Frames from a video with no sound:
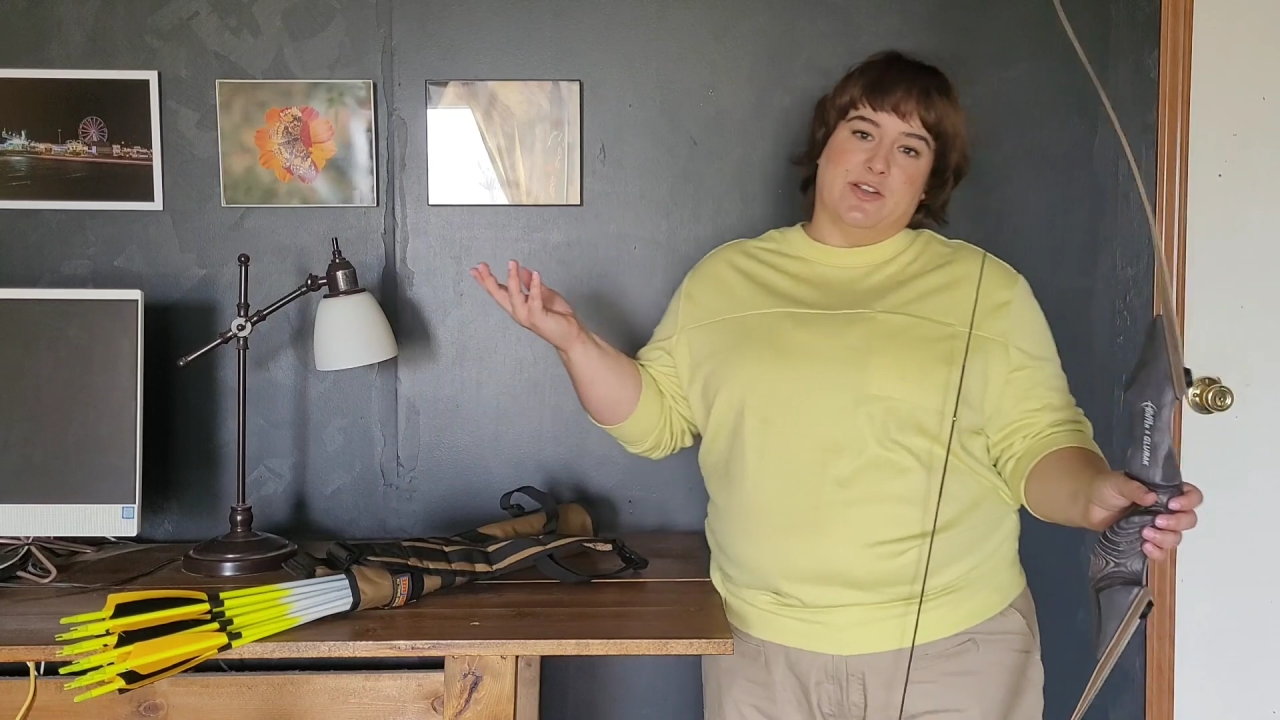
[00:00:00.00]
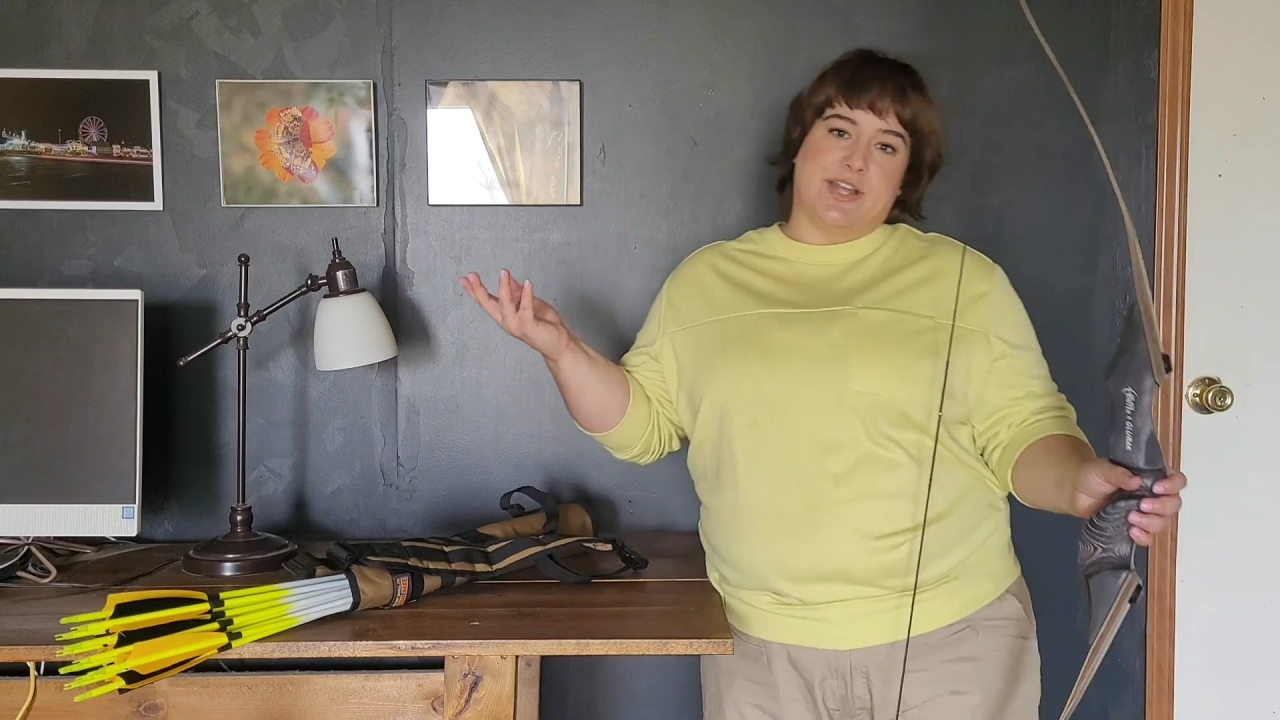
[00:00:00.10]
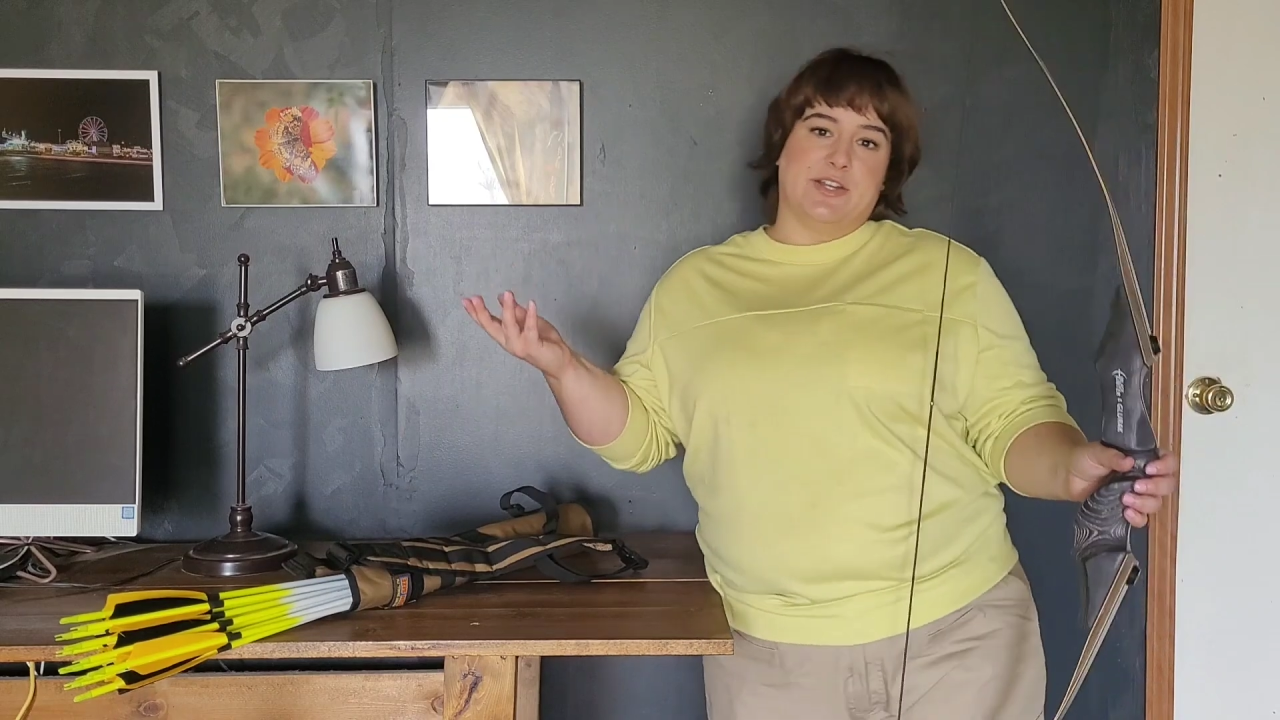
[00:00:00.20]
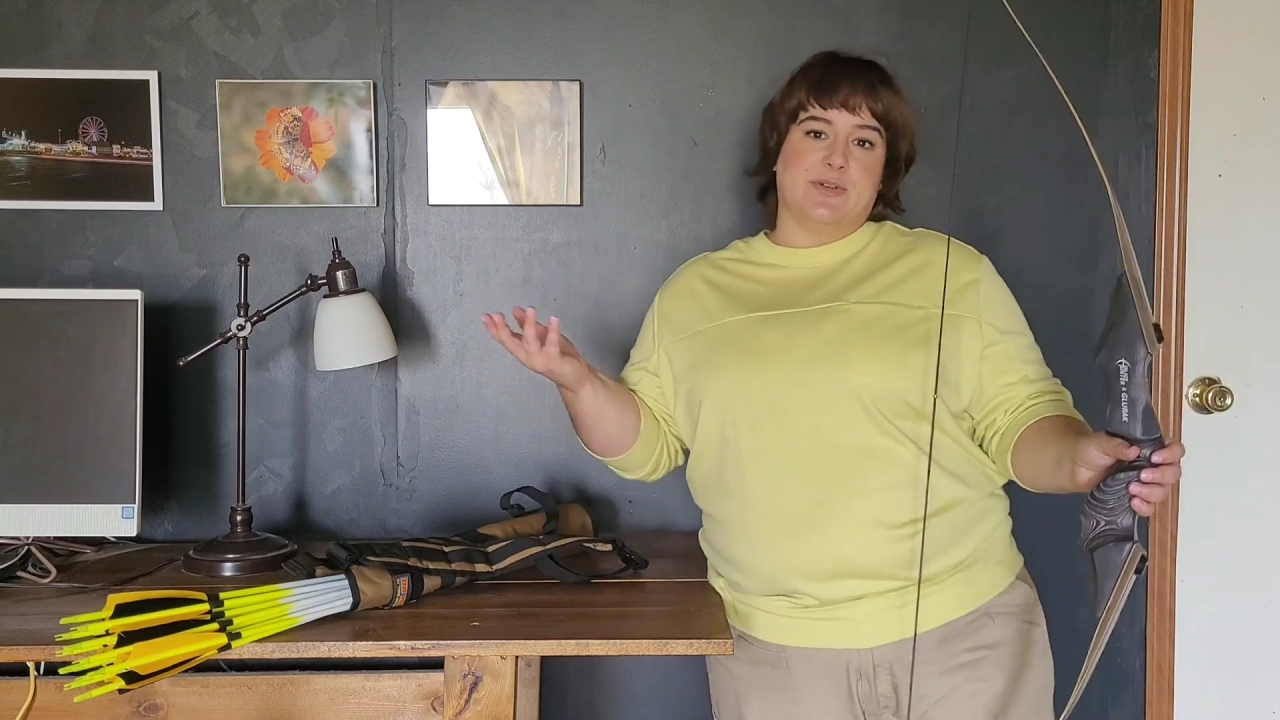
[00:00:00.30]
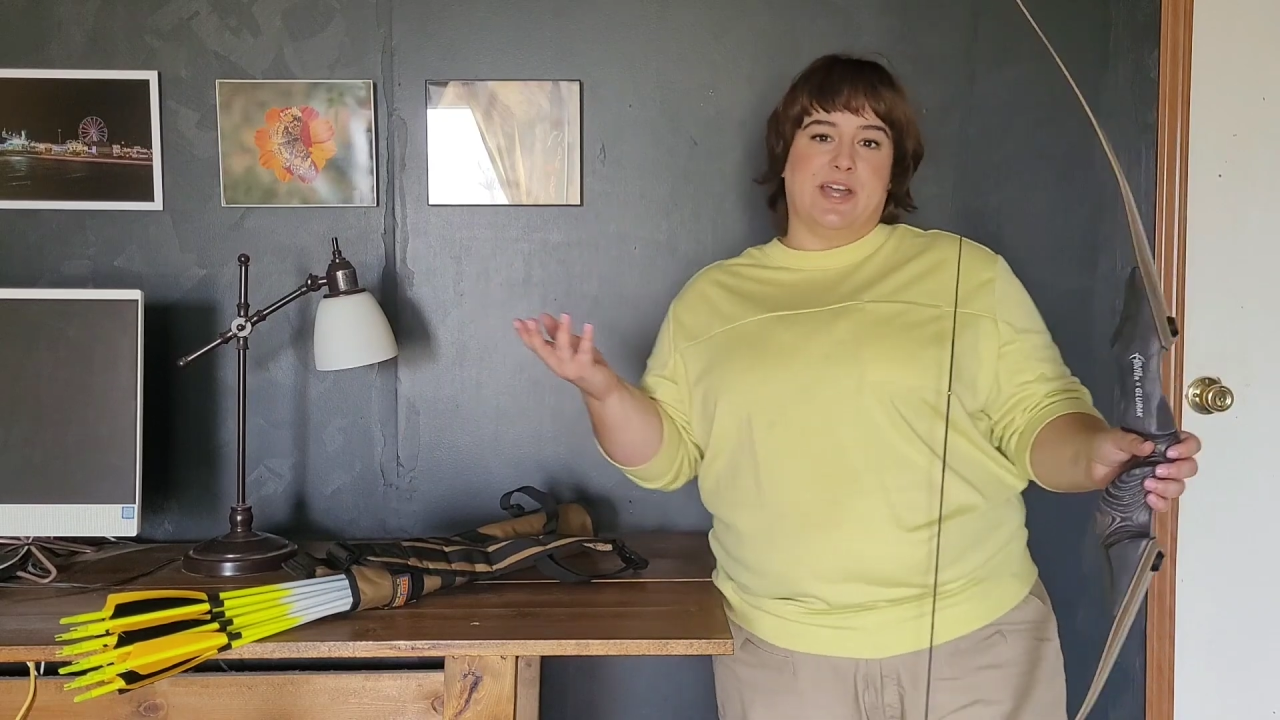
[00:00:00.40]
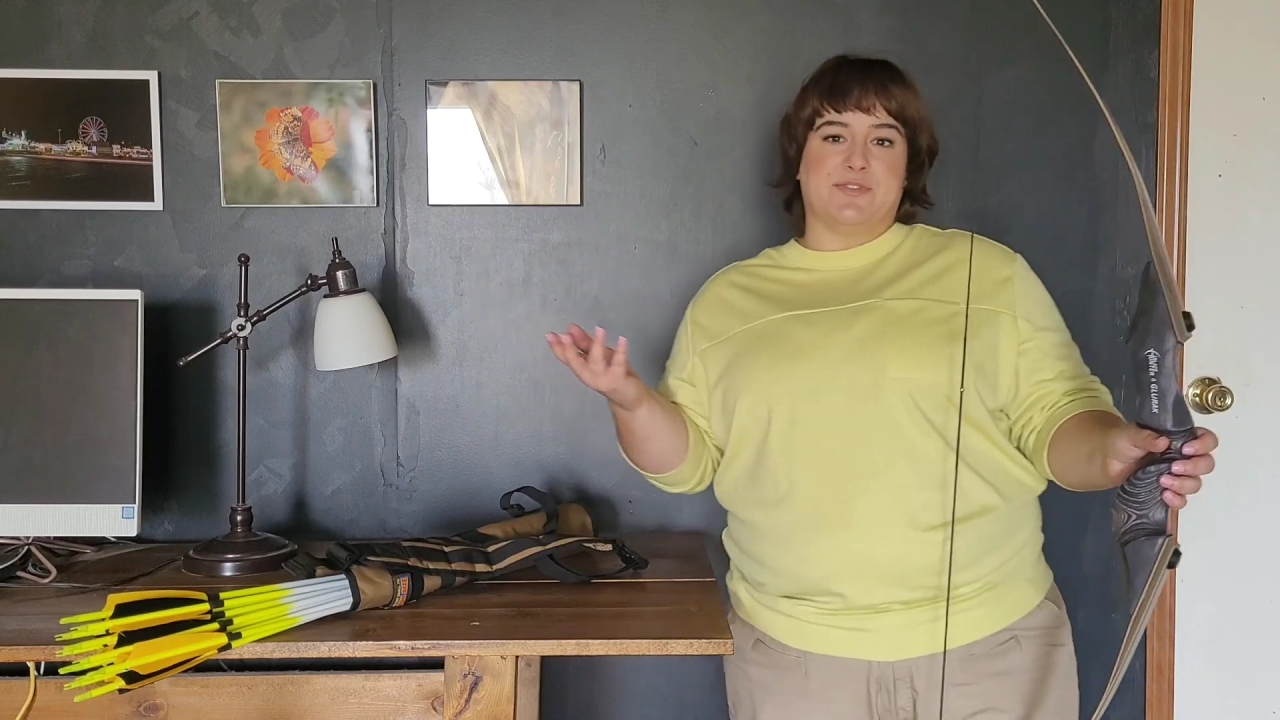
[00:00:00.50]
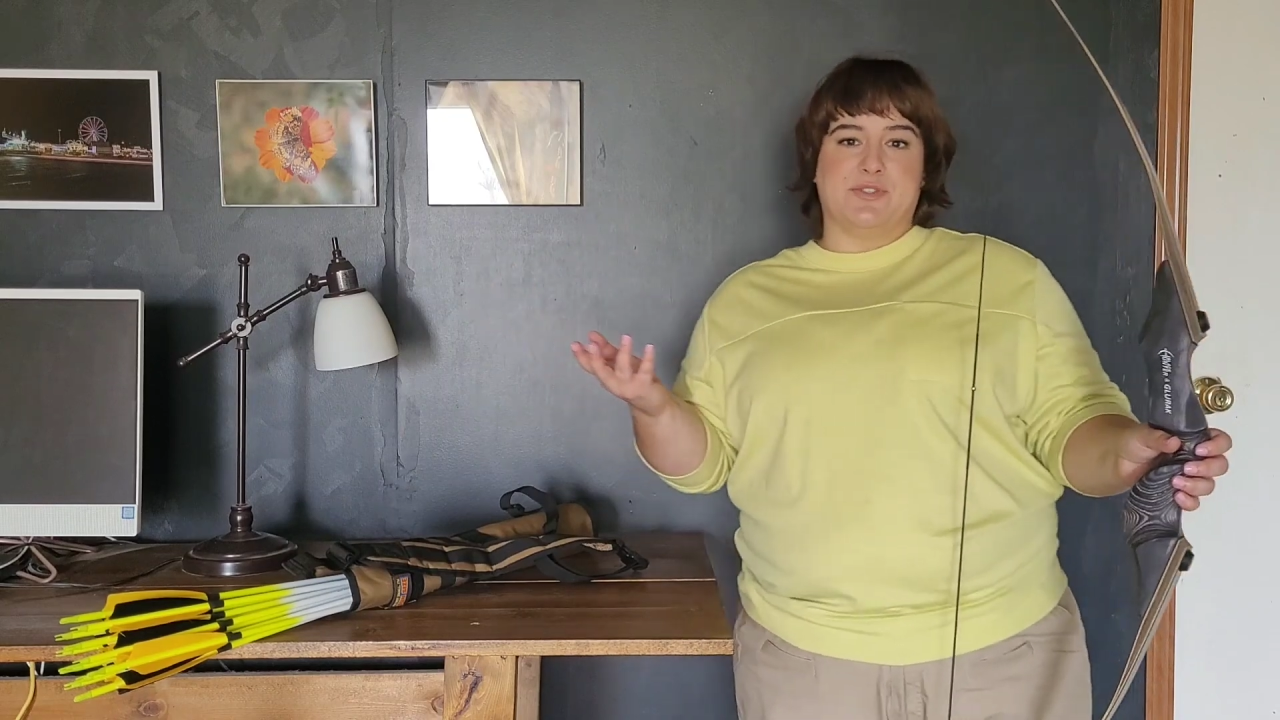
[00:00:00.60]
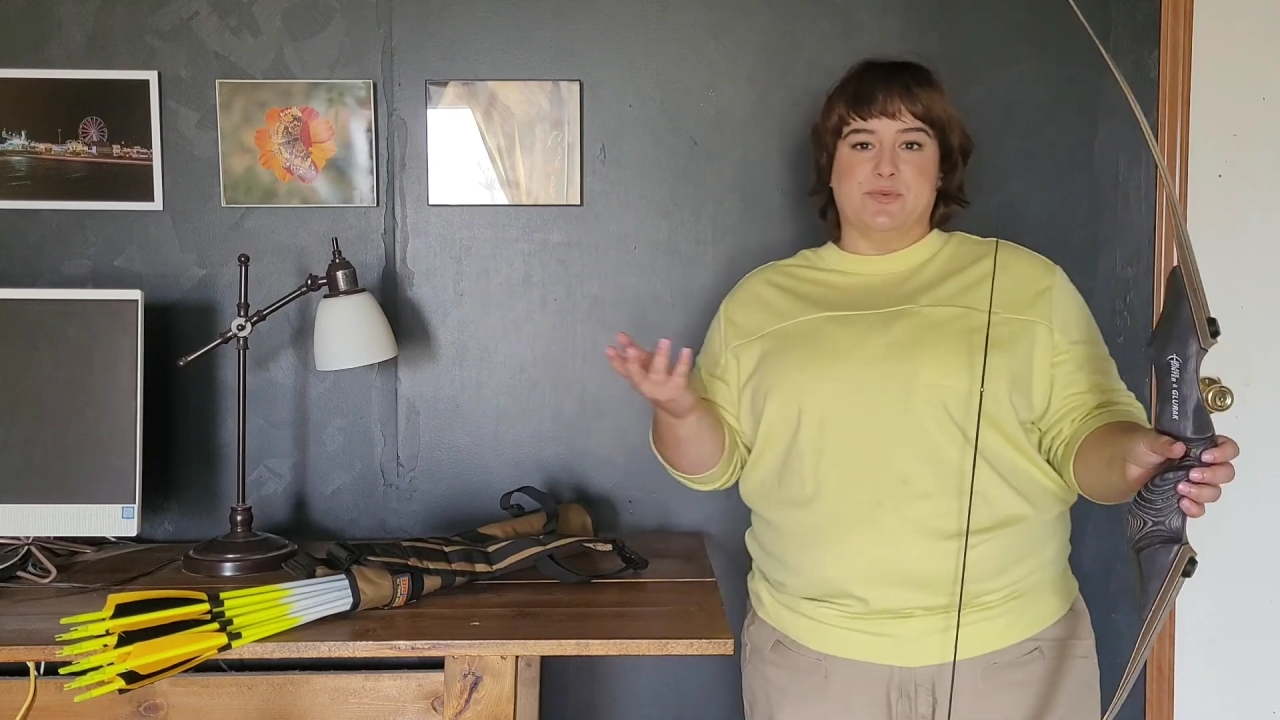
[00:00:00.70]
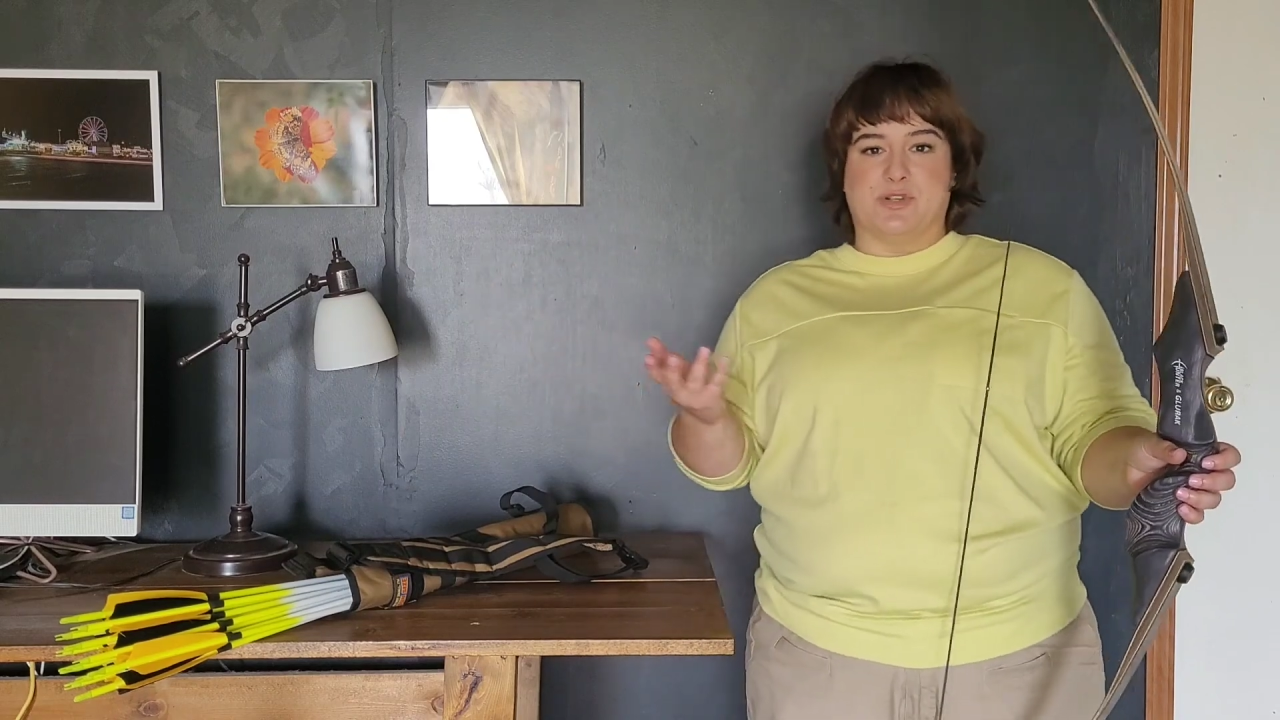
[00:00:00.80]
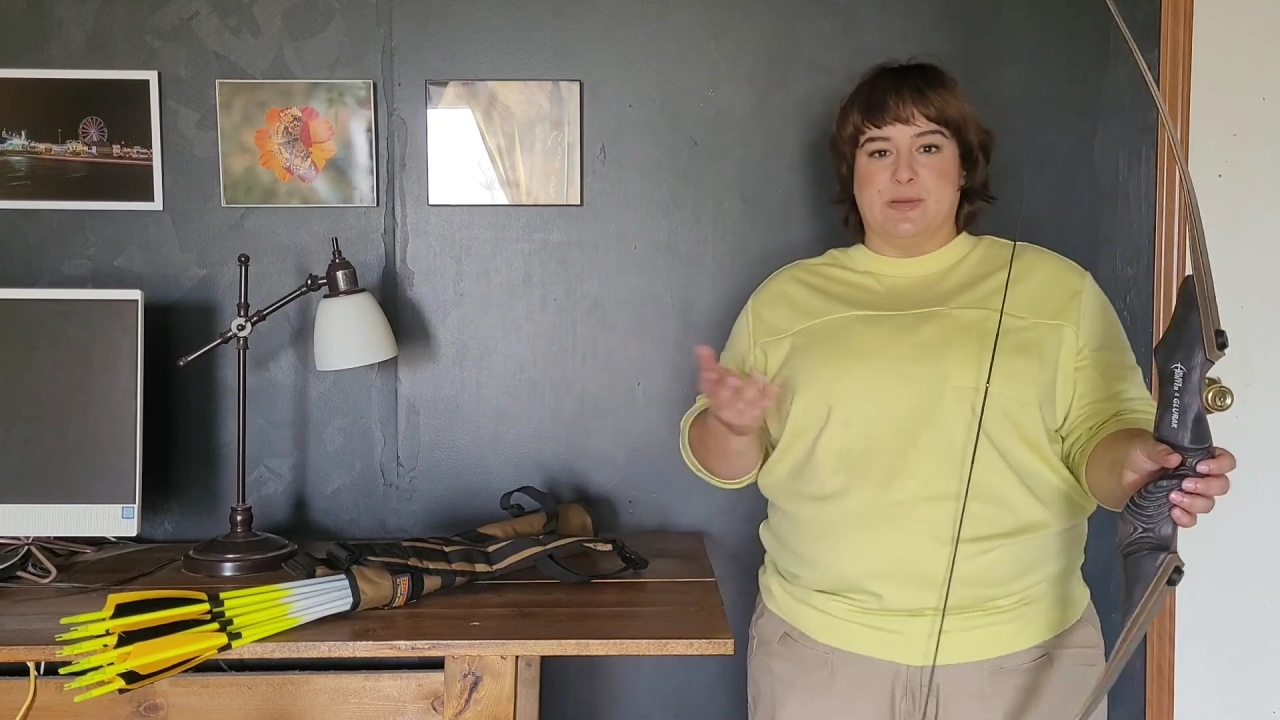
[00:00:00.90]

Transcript: I don't have to worry